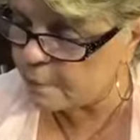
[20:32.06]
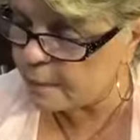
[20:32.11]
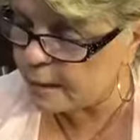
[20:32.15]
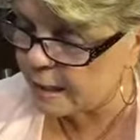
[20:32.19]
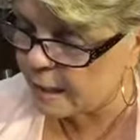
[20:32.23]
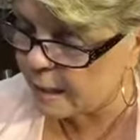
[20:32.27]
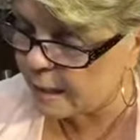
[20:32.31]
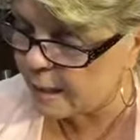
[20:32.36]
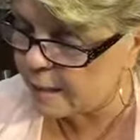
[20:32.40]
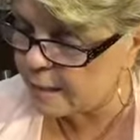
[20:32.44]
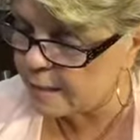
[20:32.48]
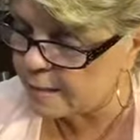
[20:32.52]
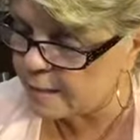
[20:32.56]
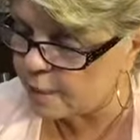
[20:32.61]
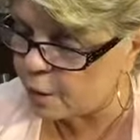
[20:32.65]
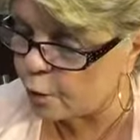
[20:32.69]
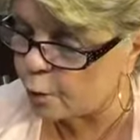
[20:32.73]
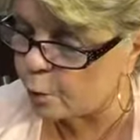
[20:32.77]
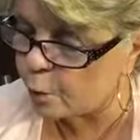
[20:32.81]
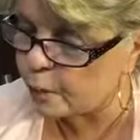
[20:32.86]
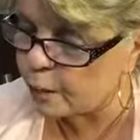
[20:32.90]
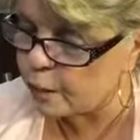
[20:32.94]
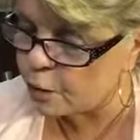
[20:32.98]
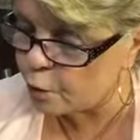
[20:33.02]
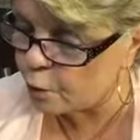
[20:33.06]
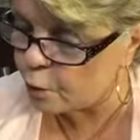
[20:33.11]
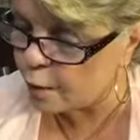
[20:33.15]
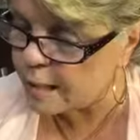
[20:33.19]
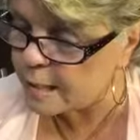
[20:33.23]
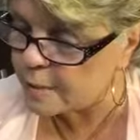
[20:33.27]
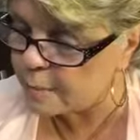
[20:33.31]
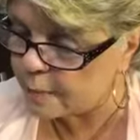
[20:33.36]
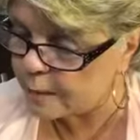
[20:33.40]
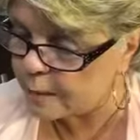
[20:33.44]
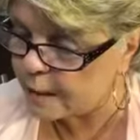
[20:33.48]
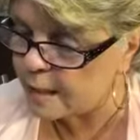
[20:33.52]
because, or
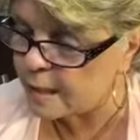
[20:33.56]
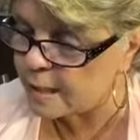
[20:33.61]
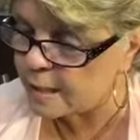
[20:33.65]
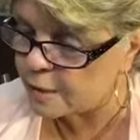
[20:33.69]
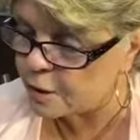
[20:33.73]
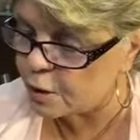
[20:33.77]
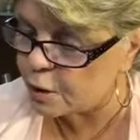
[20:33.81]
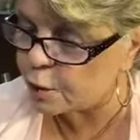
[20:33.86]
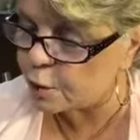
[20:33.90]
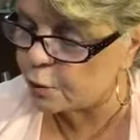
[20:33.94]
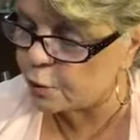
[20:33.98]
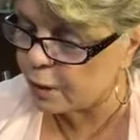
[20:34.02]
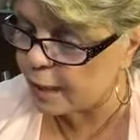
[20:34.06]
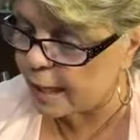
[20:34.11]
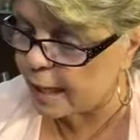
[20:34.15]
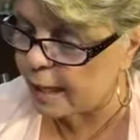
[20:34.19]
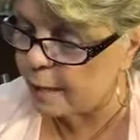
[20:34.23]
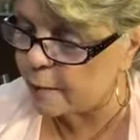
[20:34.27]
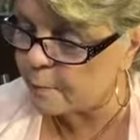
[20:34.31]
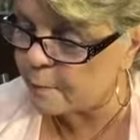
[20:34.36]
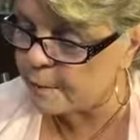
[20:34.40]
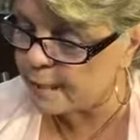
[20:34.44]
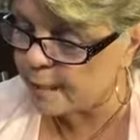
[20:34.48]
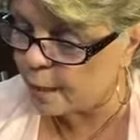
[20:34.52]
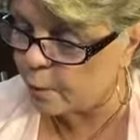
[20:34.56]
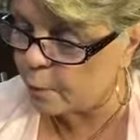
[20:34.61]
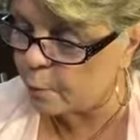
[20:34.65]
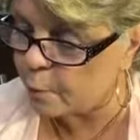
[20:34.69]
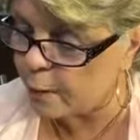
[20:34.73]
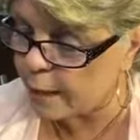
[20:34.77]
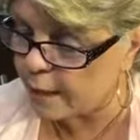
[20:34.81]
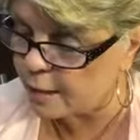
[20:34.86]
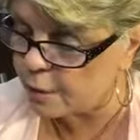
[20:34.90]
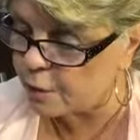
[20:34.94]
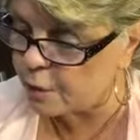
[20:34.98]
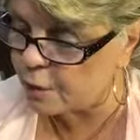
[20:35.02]
rejoice because your names are
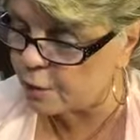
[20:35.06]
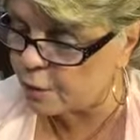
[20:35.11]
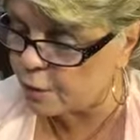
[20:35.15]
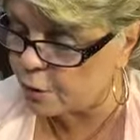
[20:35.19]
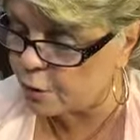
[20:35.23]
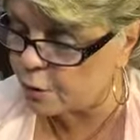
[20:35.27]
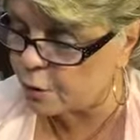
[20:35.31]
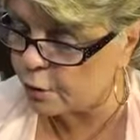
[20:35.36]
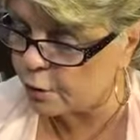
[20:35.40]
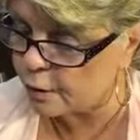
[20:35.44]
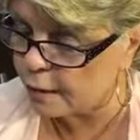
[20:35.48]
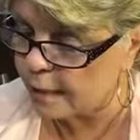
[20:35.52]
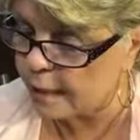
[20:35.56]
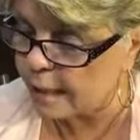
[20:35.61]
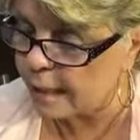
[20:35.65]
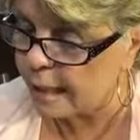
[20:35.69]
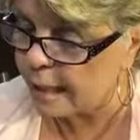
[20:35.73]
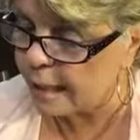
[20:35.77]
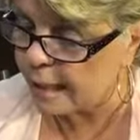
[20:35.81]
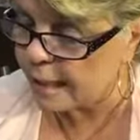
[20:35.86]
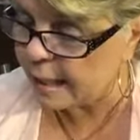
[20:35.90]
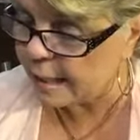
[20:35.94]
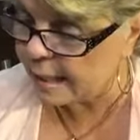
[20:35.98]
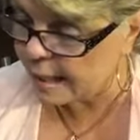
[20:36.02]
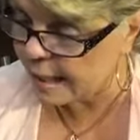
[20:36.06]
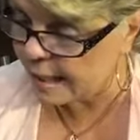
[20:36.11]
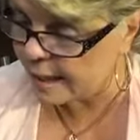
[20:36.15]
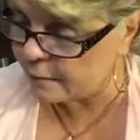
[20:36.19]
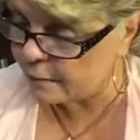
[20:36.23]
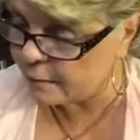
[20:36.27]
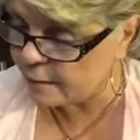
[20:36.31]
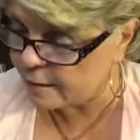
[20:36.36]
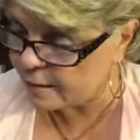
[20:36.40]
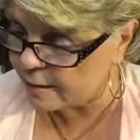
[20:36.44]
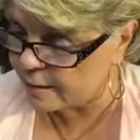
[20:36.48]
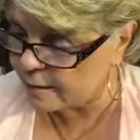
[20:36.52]
registered in
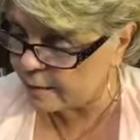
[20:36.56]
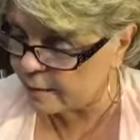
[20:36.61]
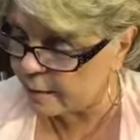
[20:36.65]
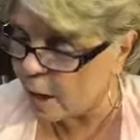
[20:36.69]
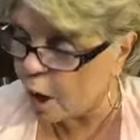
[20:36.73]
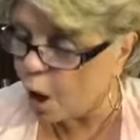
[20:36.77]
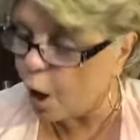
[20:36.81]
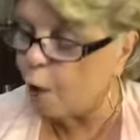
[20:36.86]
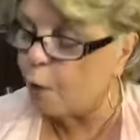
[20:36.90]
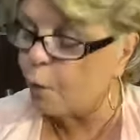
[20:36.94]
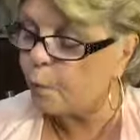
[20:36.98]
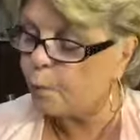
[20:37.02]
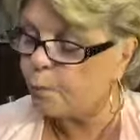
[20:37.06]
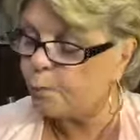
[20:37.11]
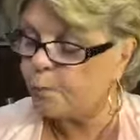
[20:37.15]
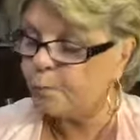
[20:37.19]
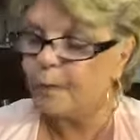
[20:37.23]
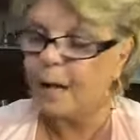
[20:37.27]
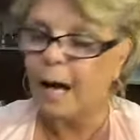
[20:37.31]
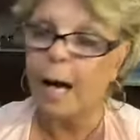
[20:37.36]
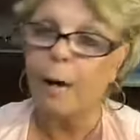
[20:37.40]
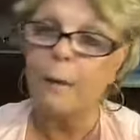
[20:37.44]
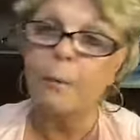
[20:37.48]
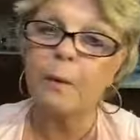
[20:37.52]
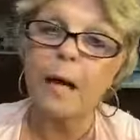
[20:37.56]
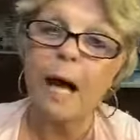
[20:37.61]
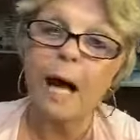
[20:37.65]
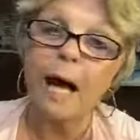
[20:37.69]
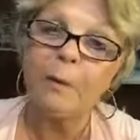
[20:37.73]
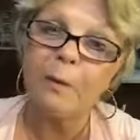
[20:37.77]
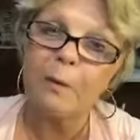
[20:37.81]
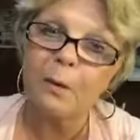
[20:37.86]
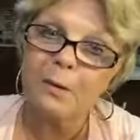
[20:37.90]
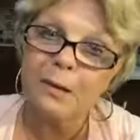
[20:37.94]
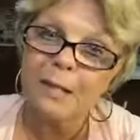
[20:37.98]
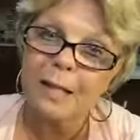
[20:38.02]
heaven. Oh, I,
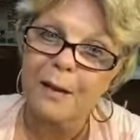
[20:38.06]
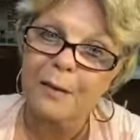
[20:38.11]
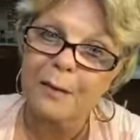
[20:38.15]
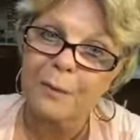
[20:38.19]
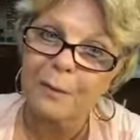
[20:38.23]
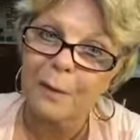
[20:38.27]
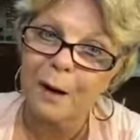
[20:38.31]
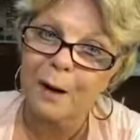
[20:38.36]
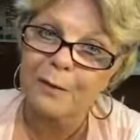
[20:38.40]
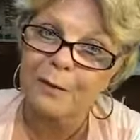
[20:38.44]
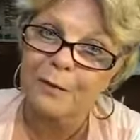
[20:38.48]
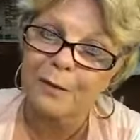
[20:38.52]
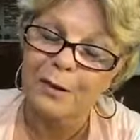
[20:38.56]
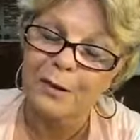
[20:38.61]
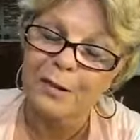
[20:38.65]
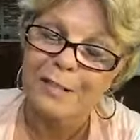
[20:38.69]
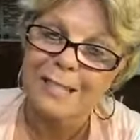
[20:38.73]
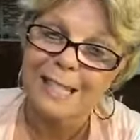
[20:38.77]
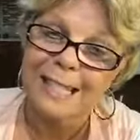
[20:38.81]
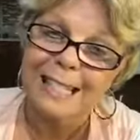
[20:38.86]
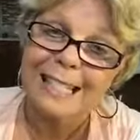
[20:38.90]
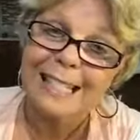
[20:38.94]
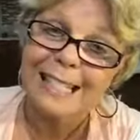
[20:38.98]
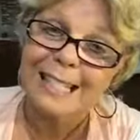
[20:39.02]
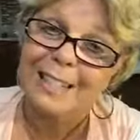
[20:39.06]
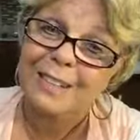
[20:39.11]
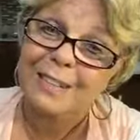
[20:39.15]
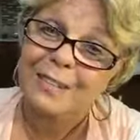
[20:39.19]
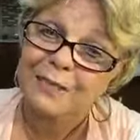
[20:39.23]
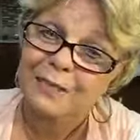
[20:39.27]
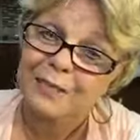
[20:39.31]
I wrote down the wrong verse. It's the